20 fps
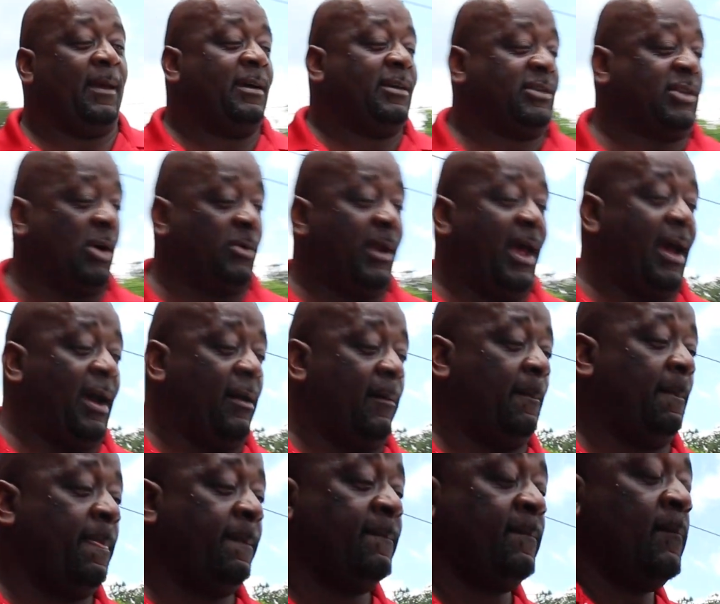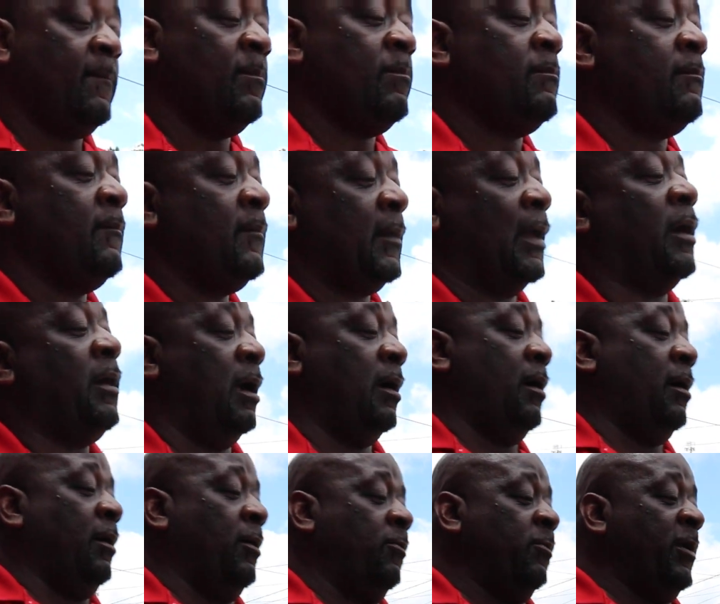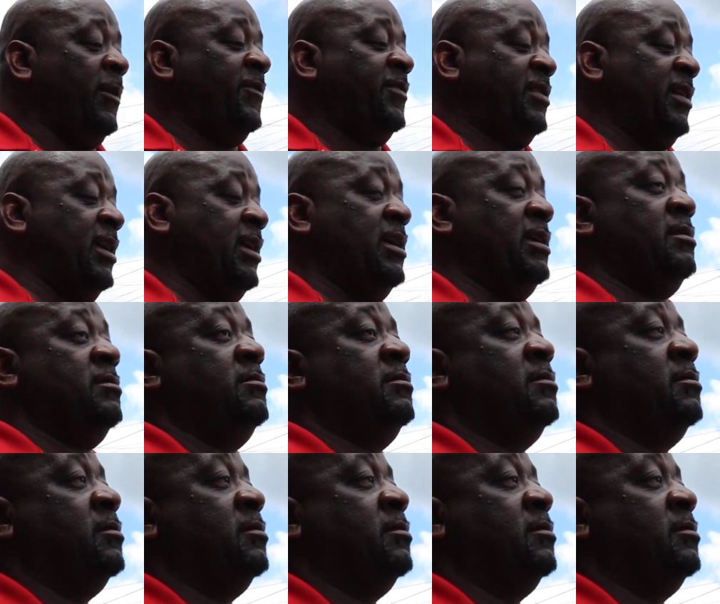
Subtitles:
So now we've seen